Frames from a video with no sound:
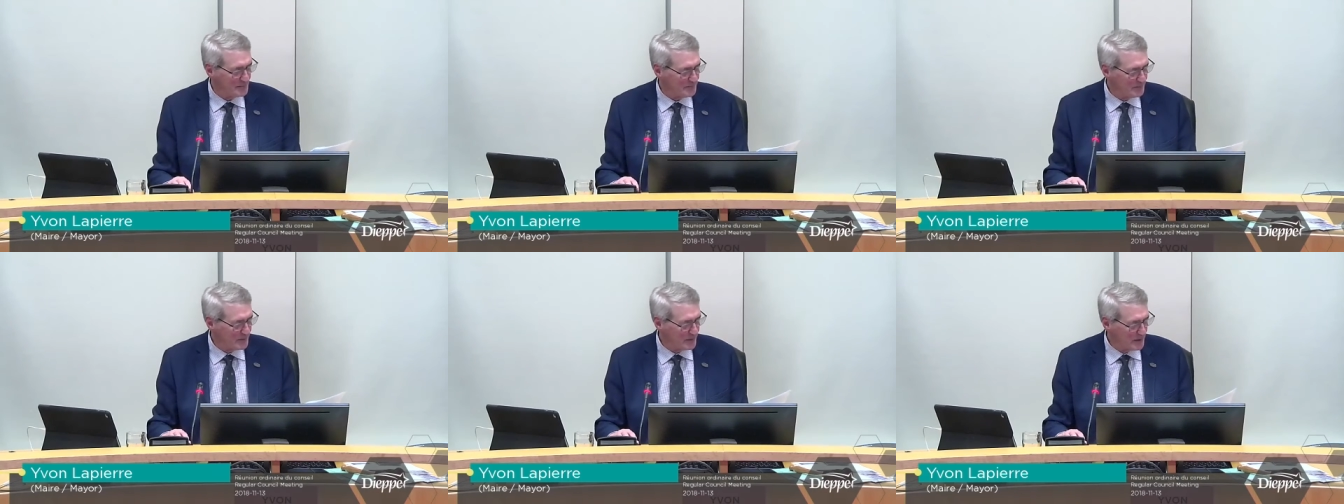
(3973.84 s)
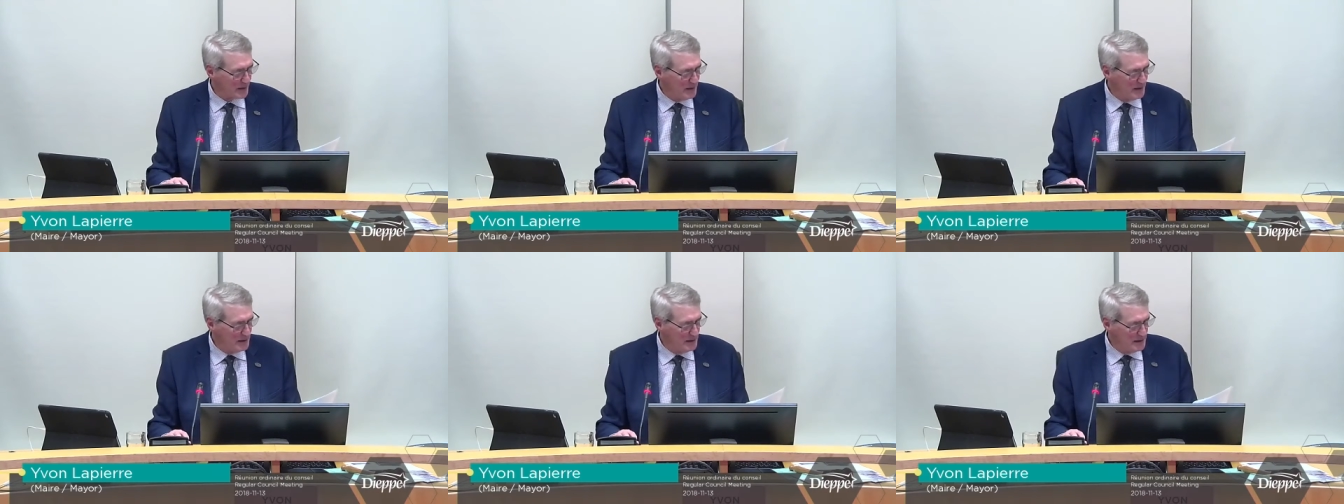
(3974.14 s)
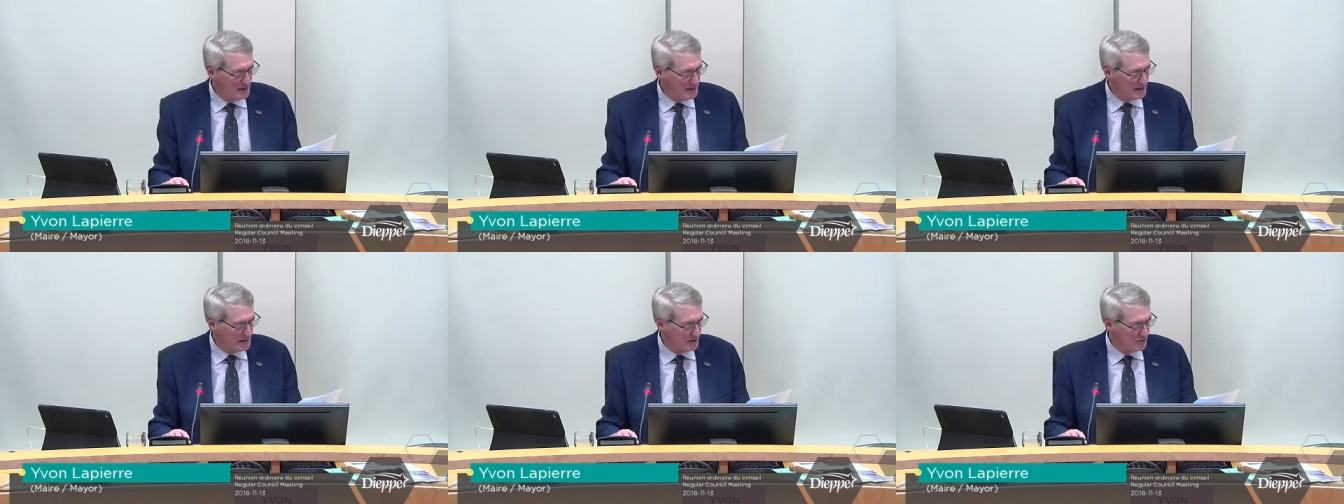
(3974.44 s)
Carried
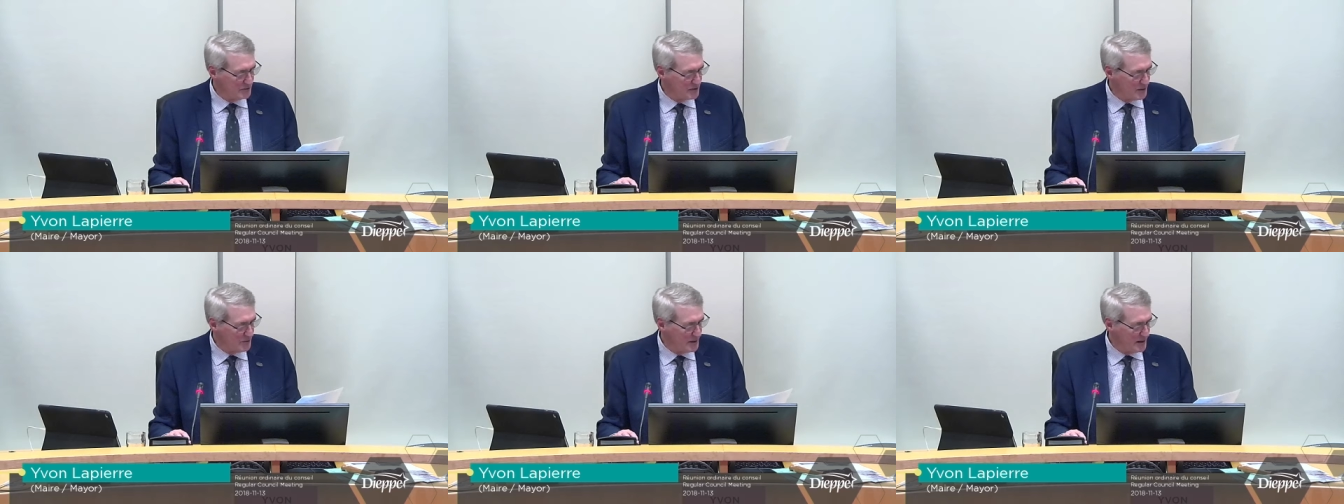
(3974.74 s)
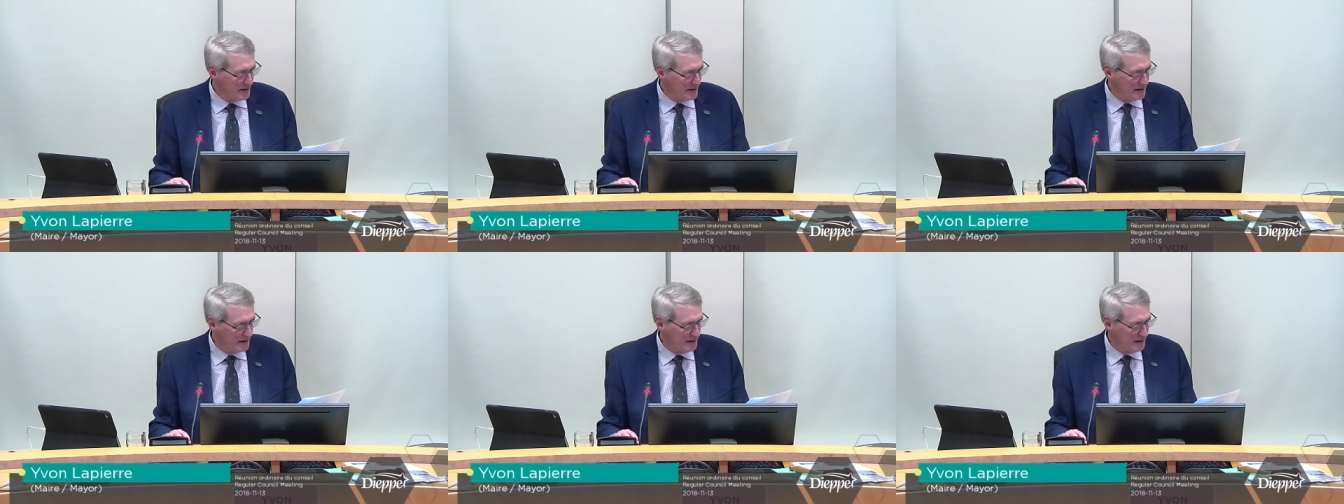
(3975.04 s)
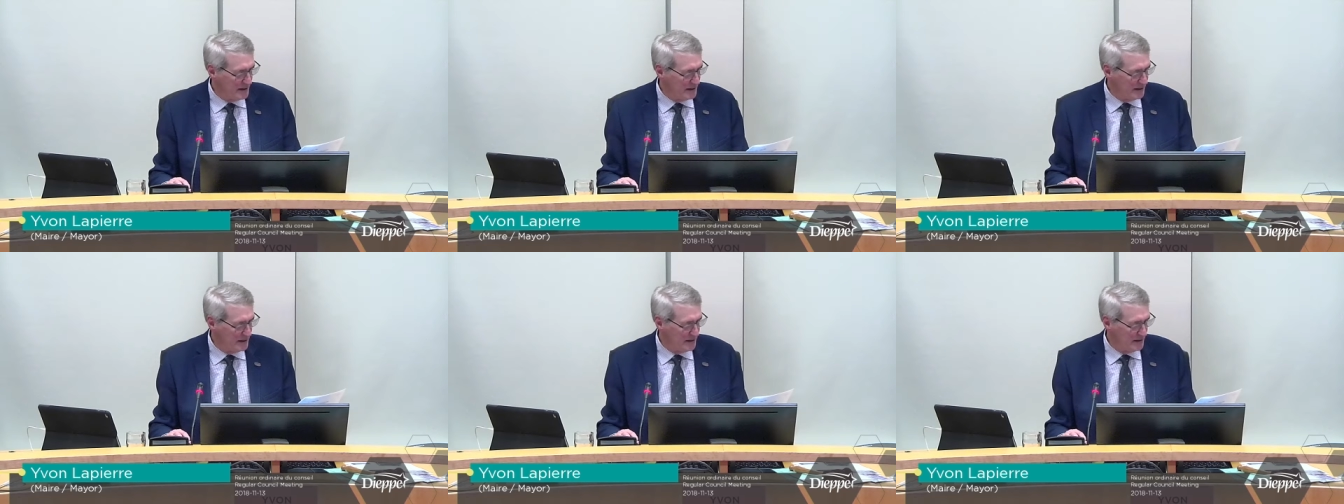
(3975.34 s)
as
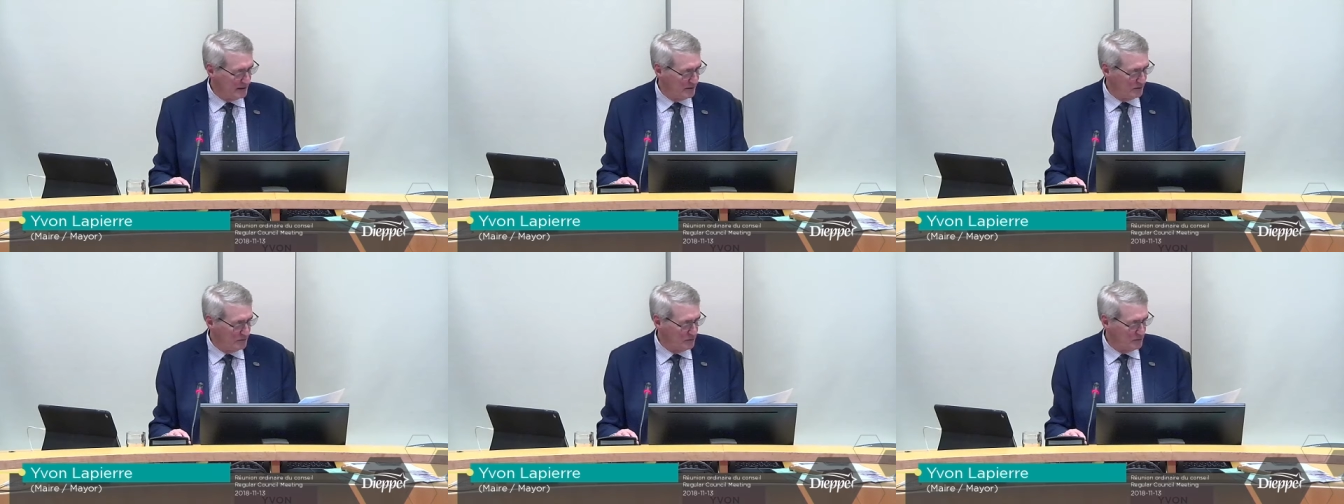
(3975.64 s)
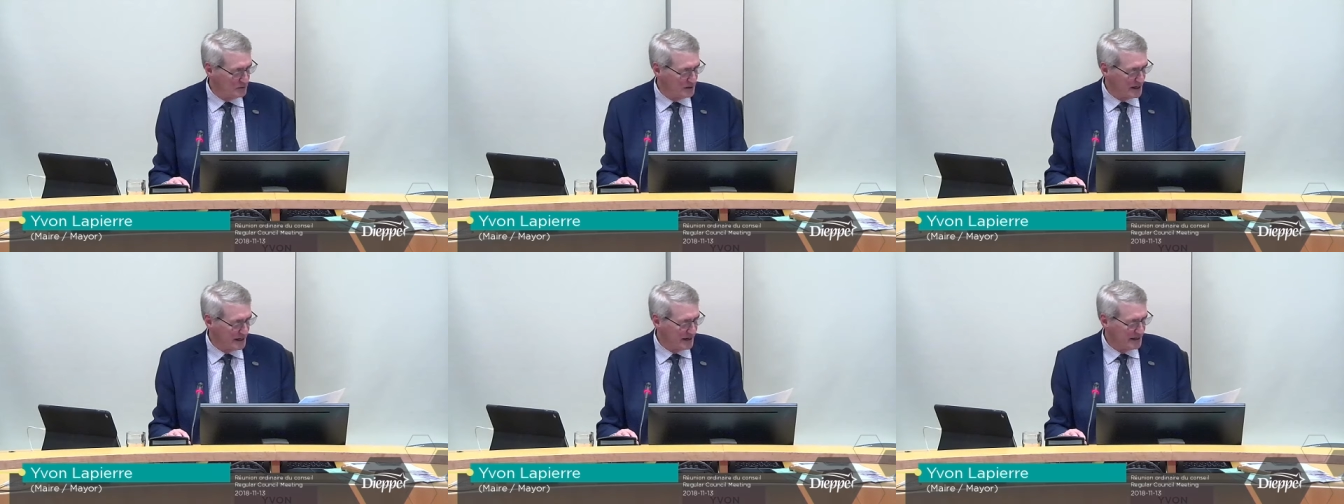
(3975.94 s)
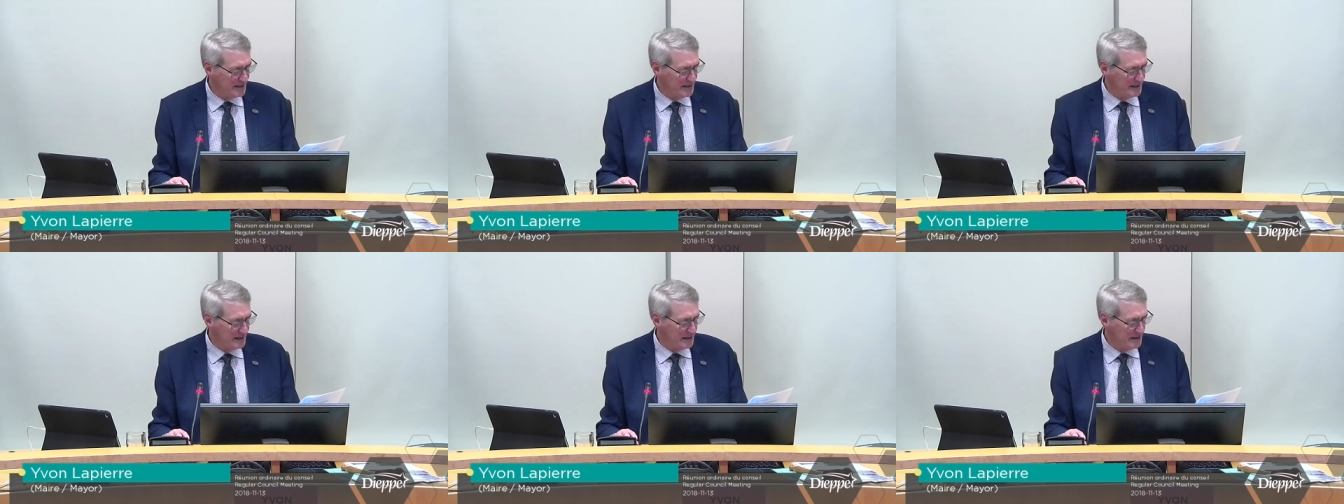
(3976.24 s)
presented, which brings us
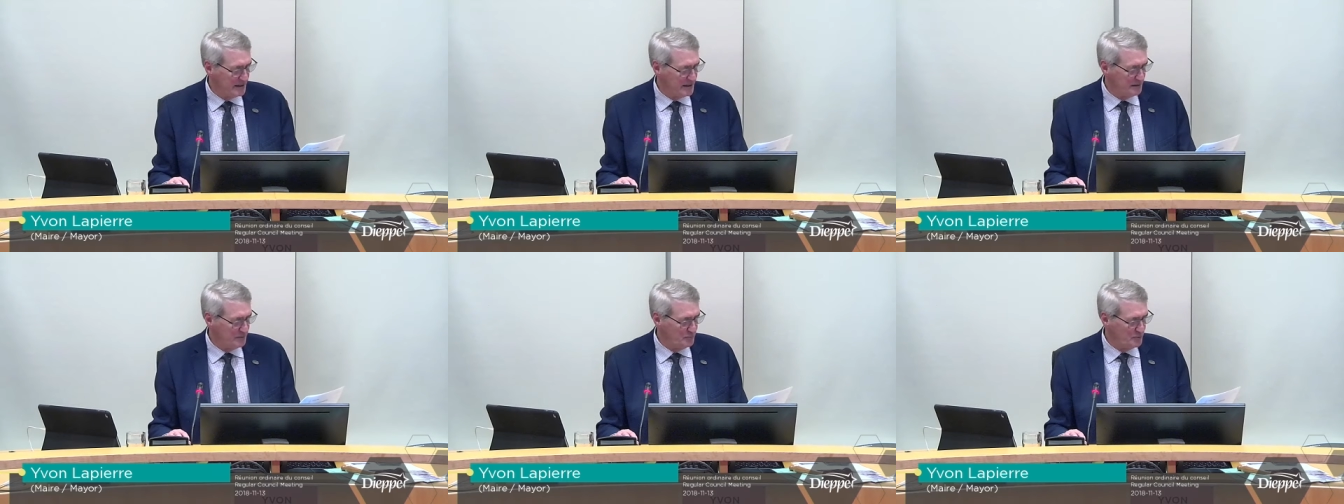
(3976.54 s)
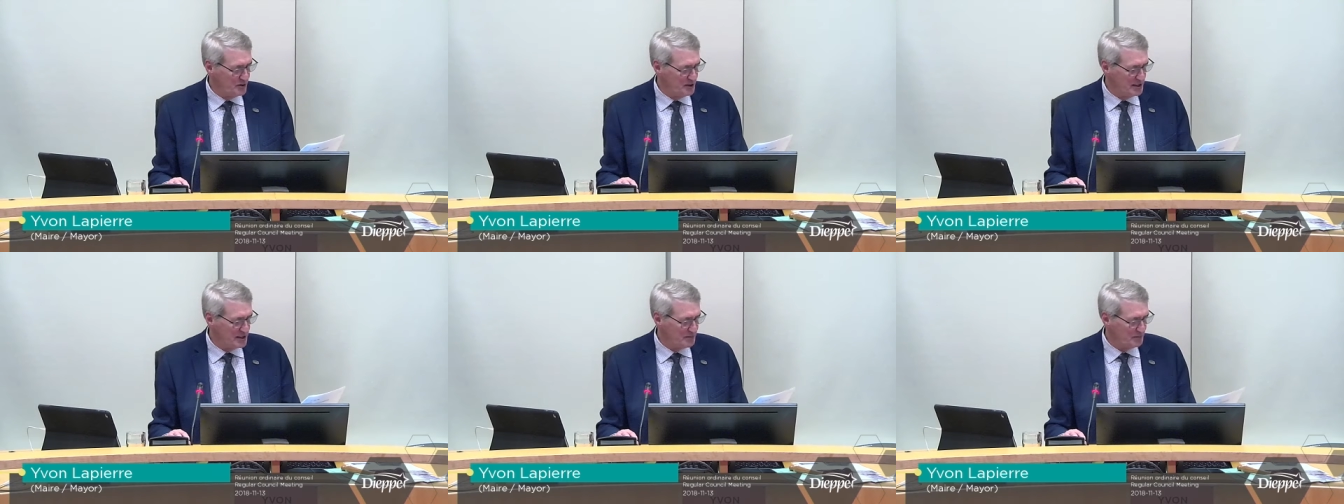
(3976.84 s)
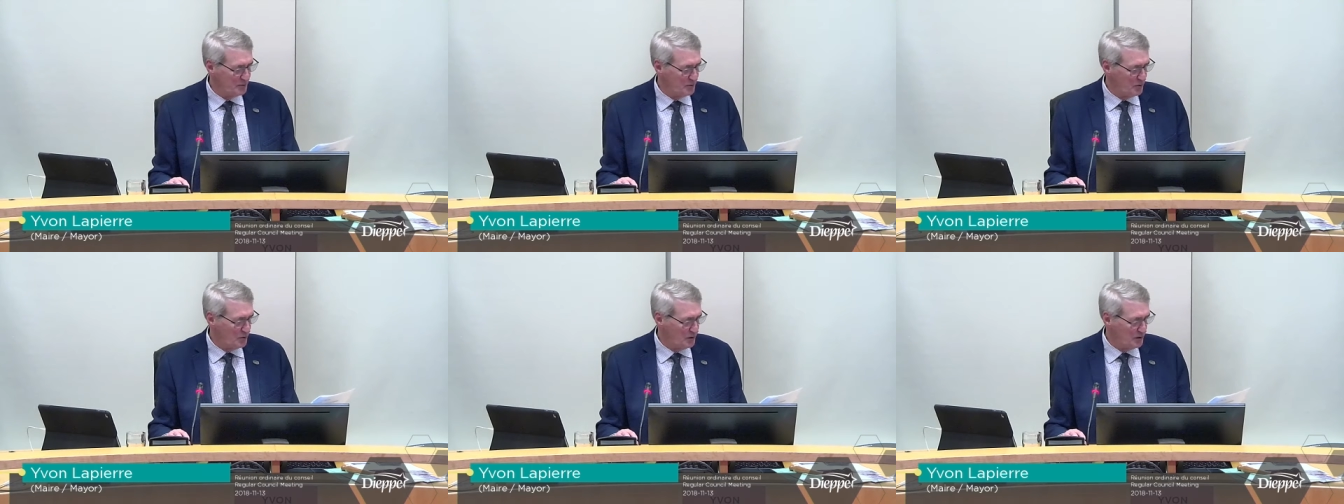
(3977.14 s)
to the municipal
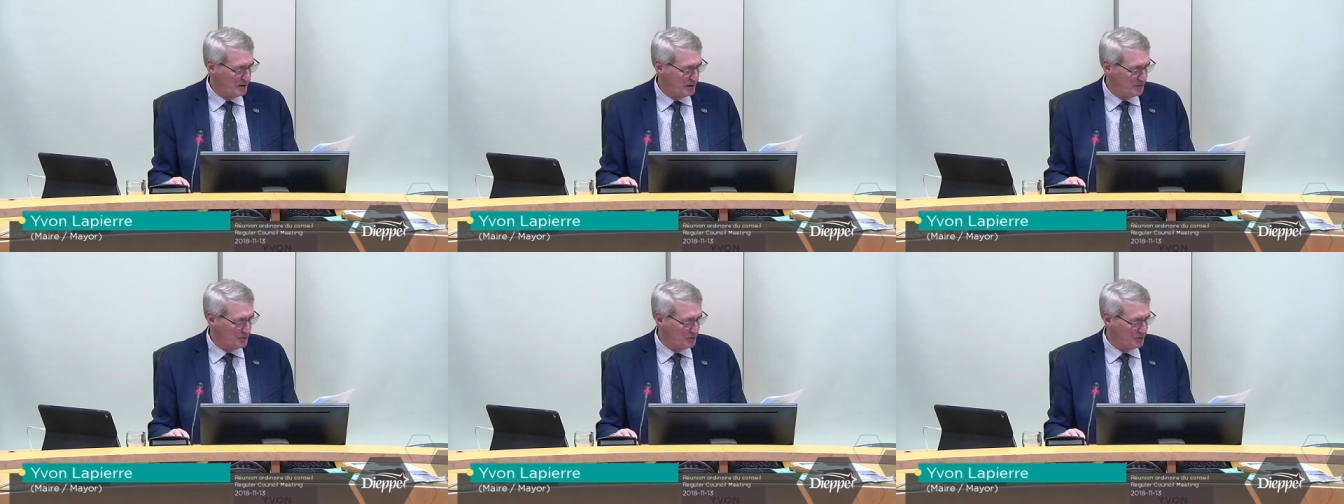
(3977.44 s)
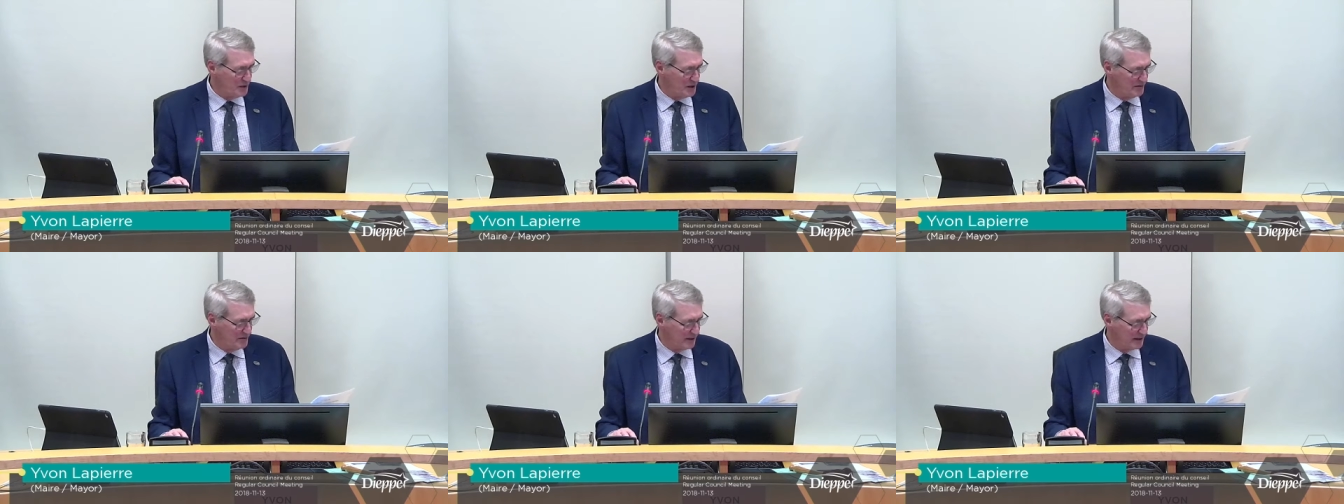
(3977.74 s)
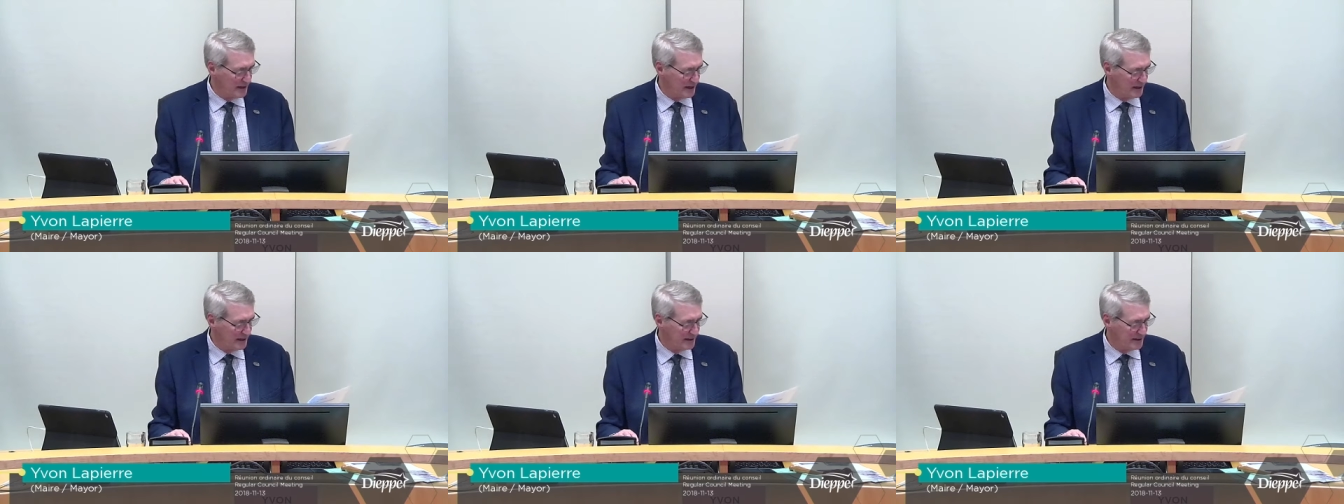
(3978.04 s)

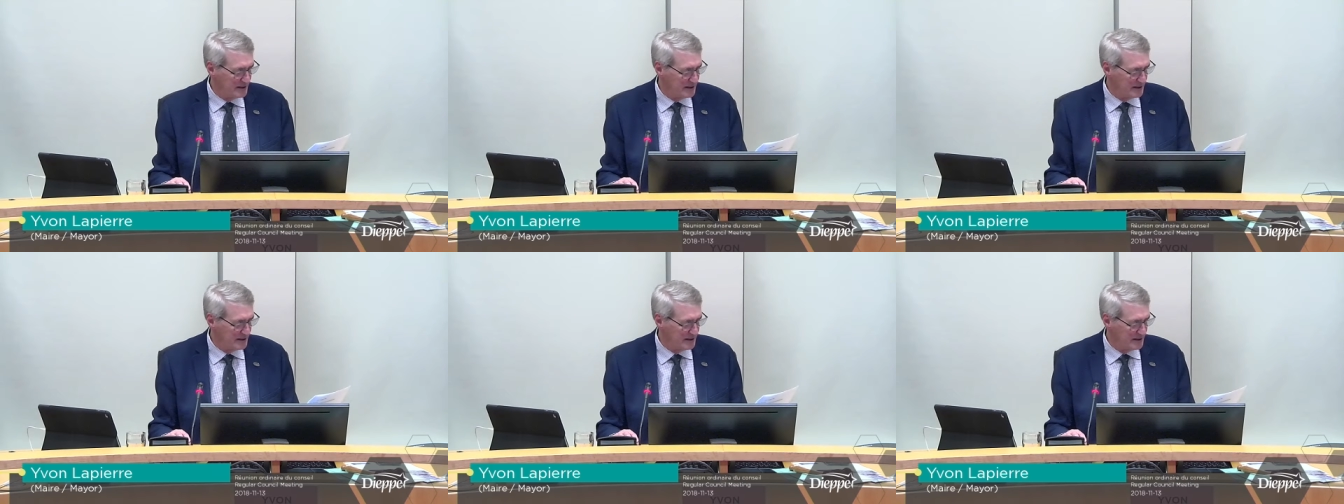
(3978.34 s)
bylaws,